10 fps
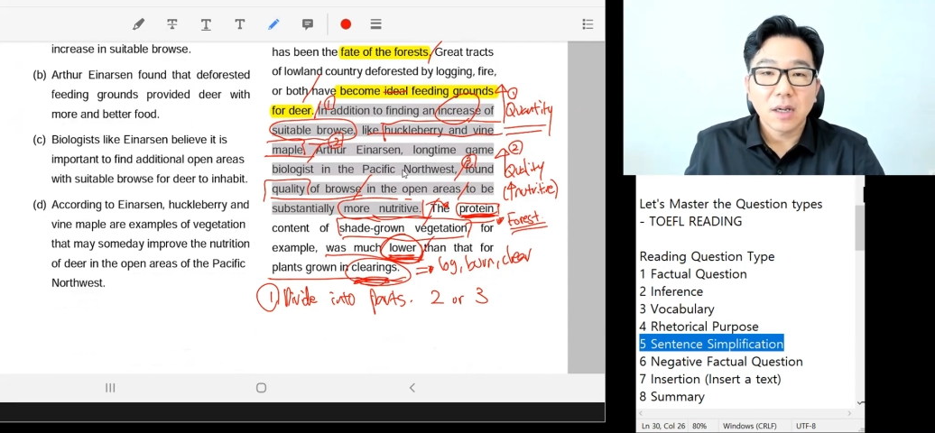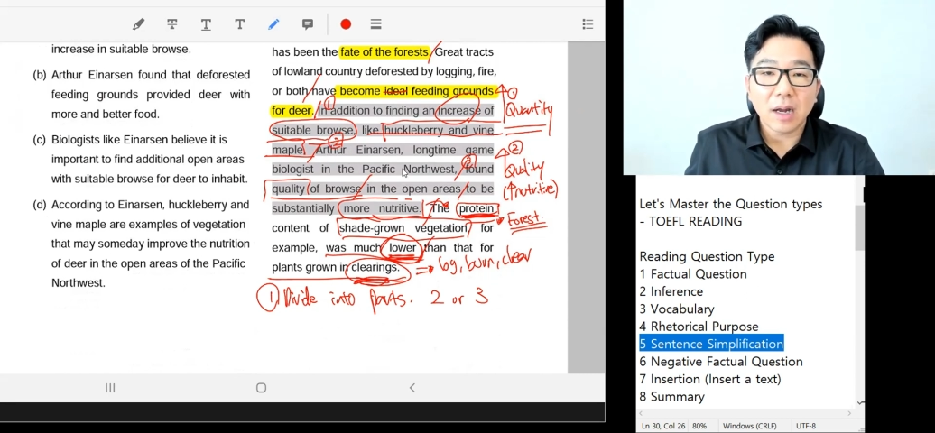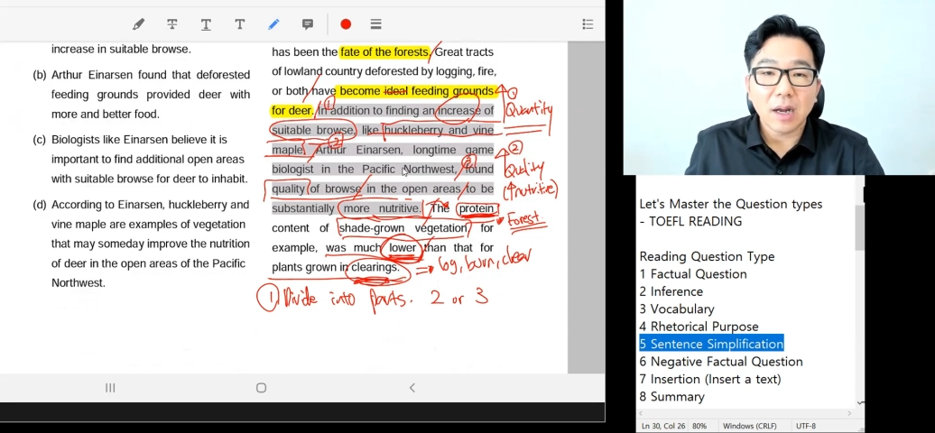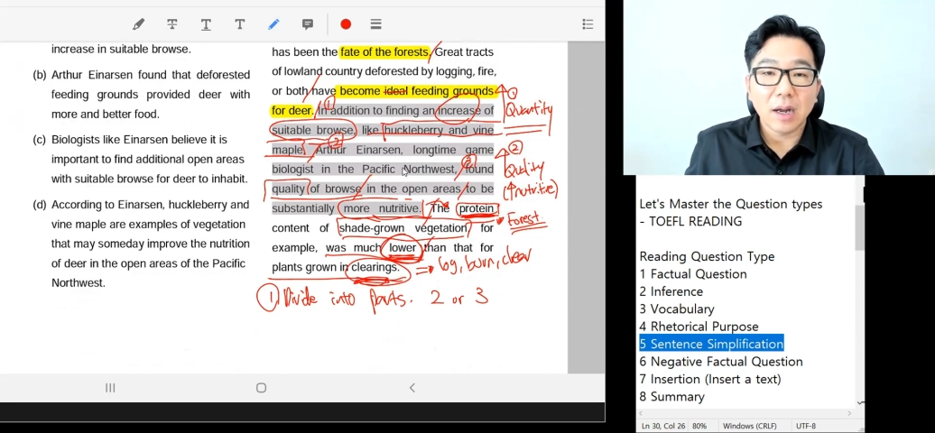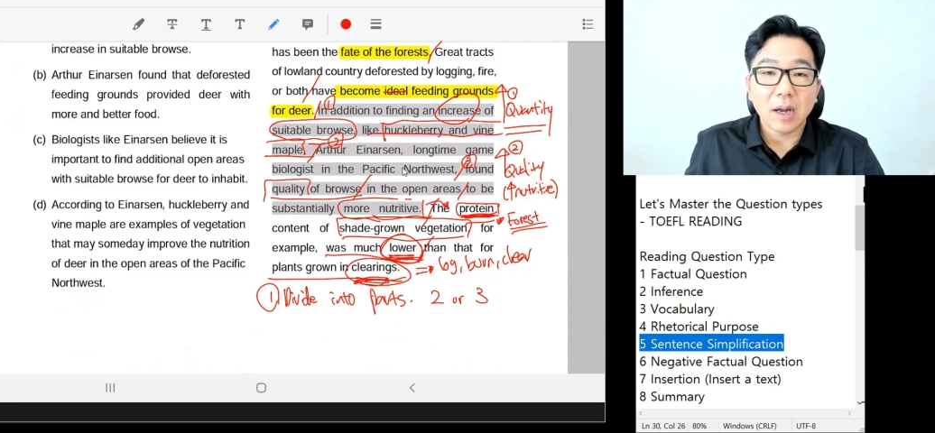
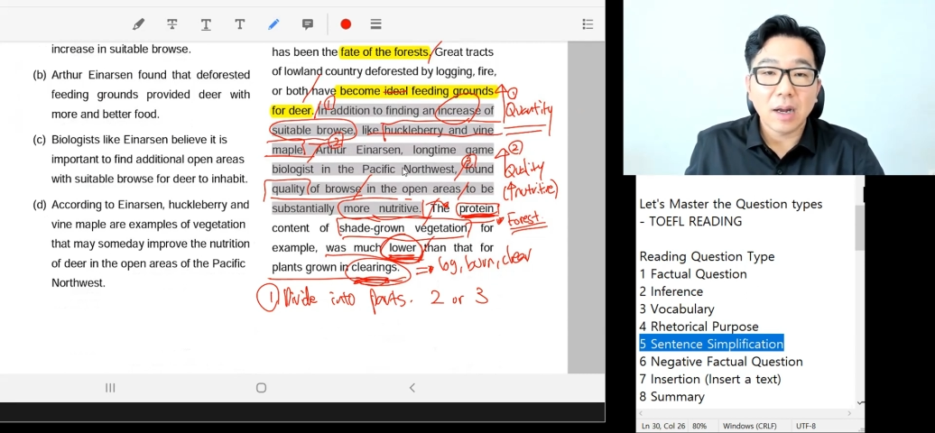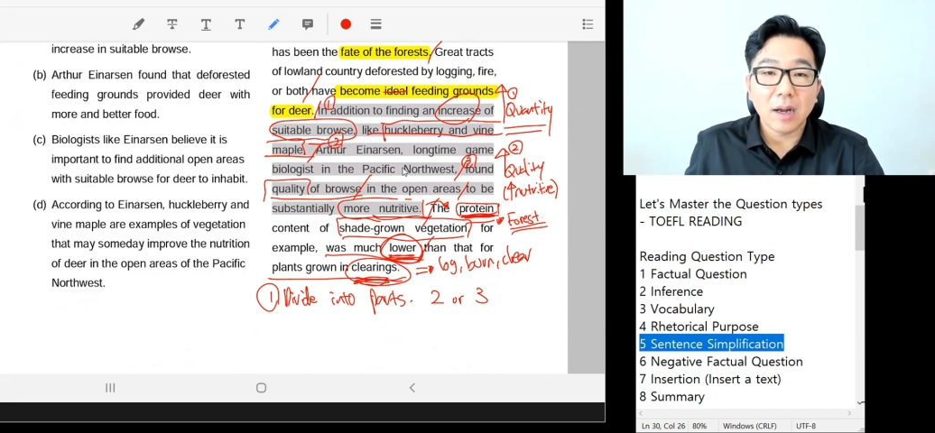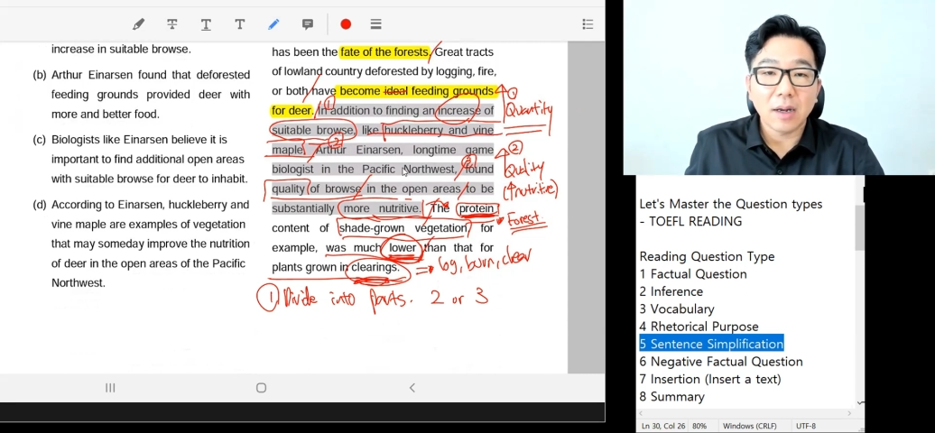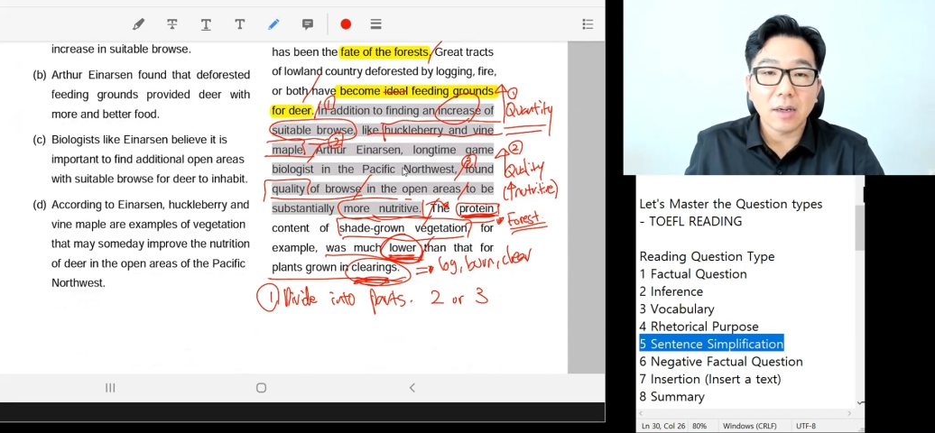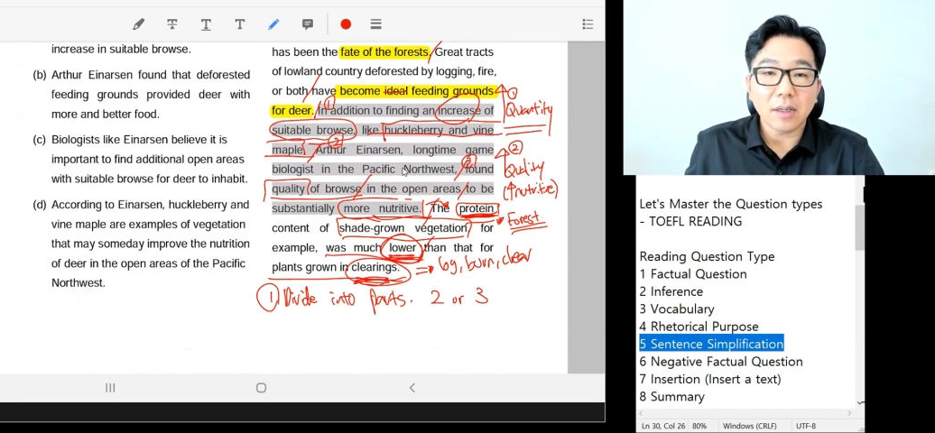
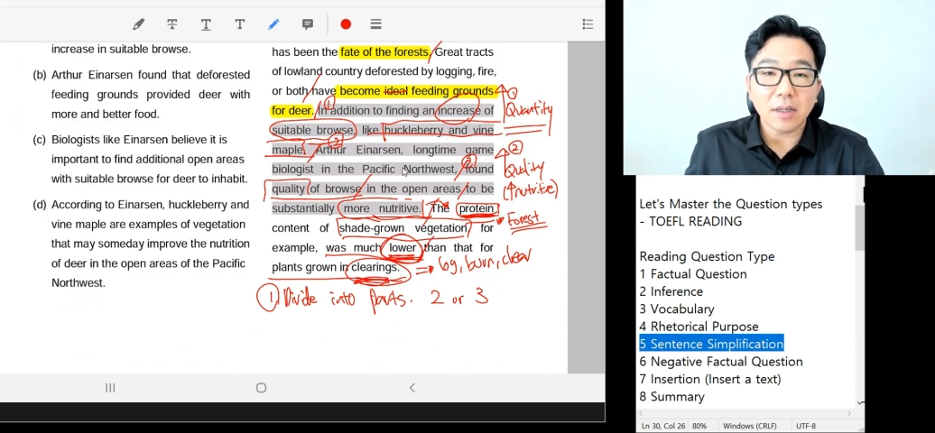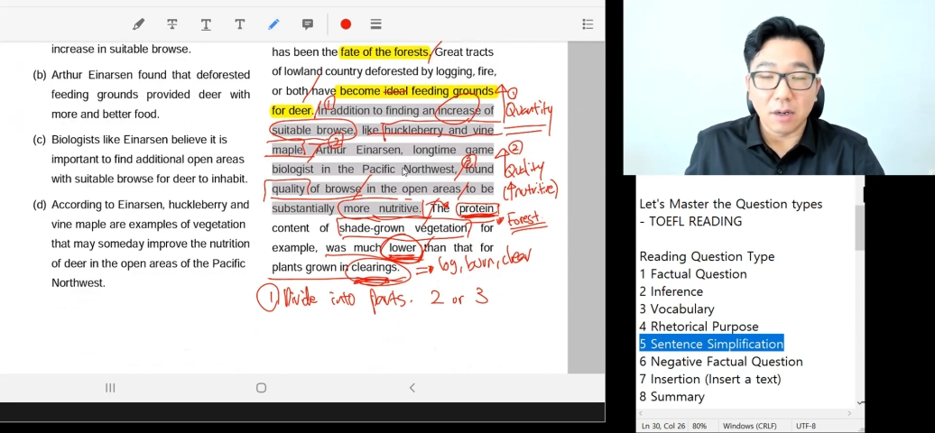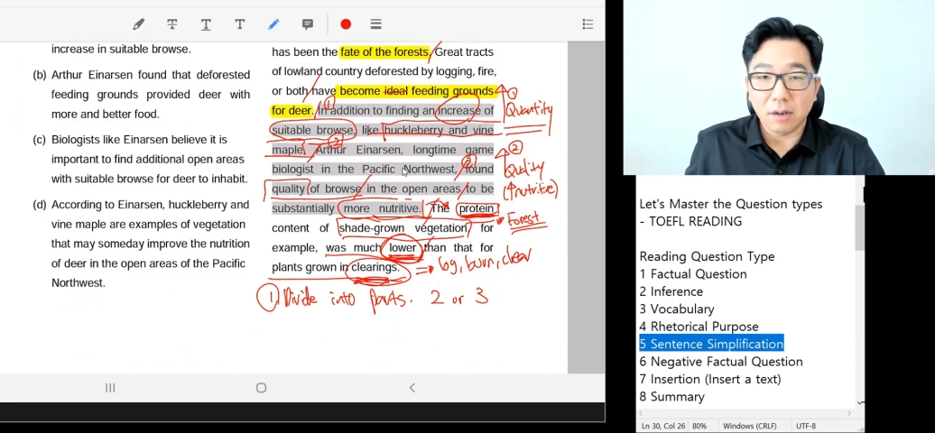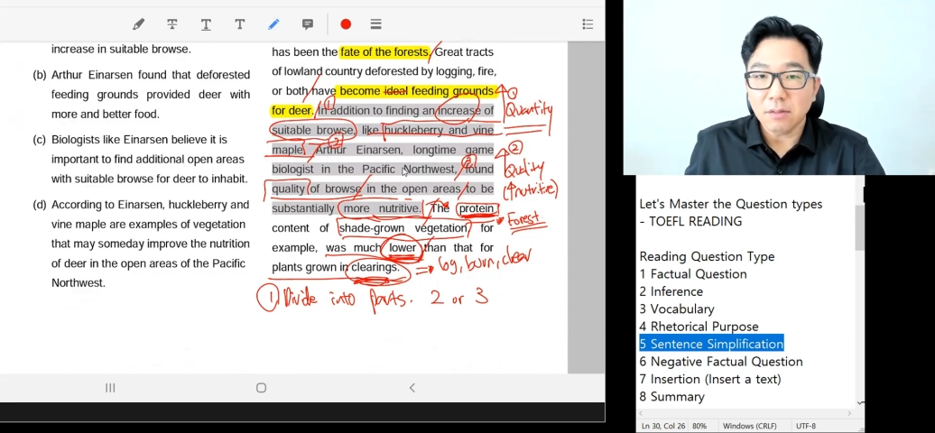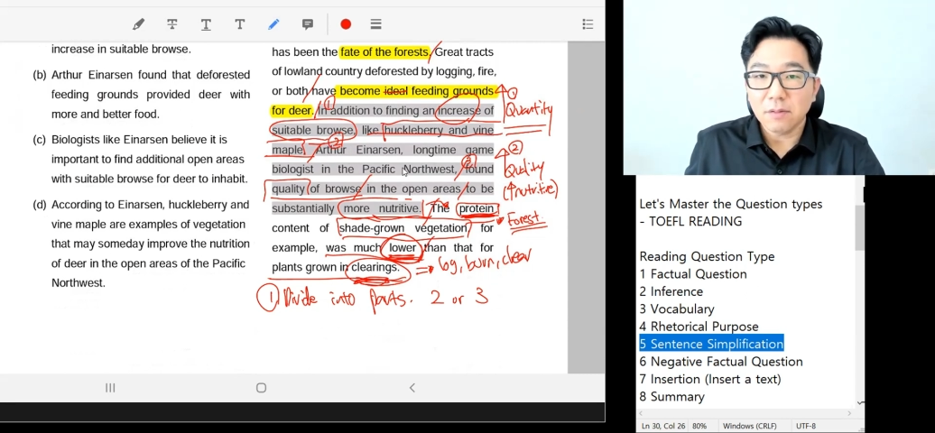
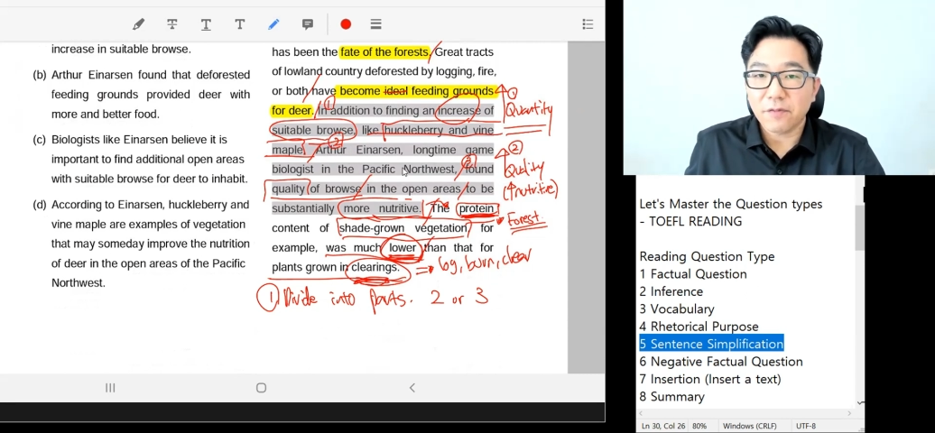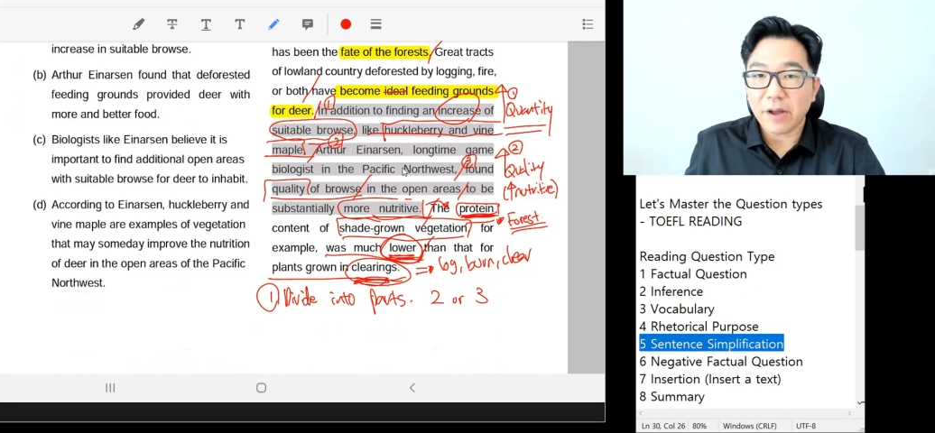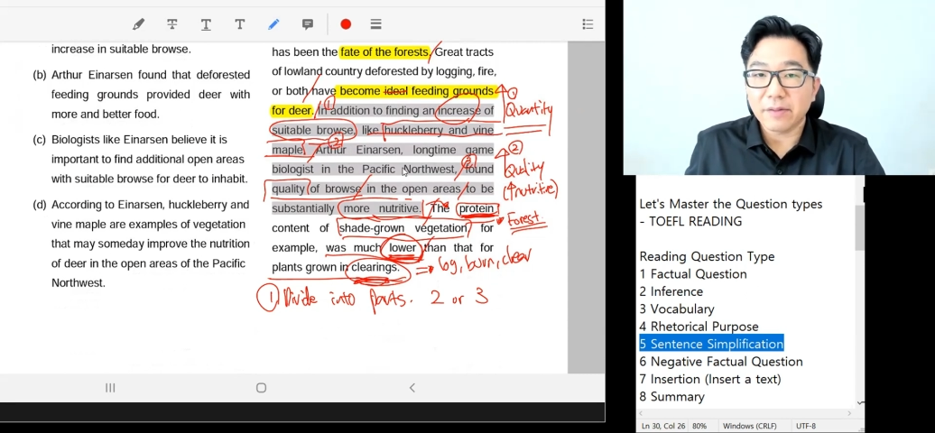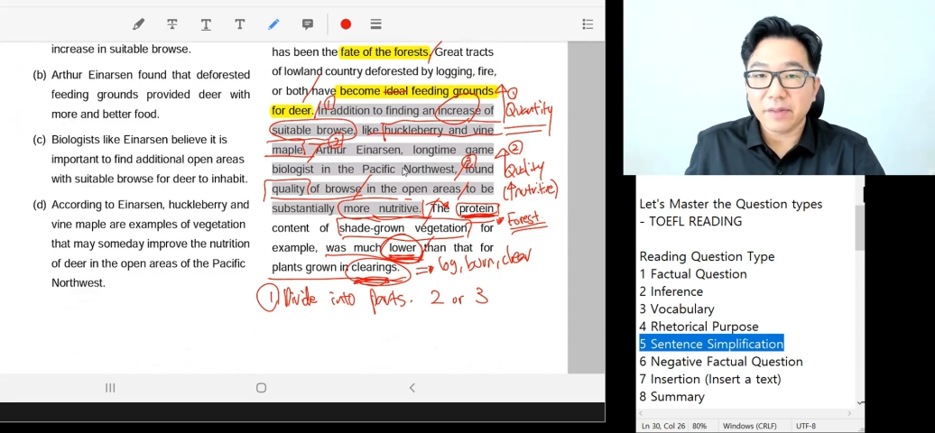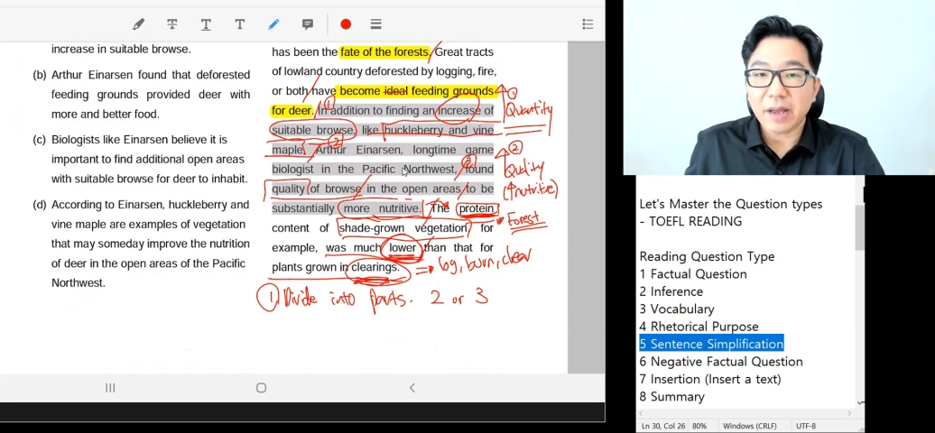found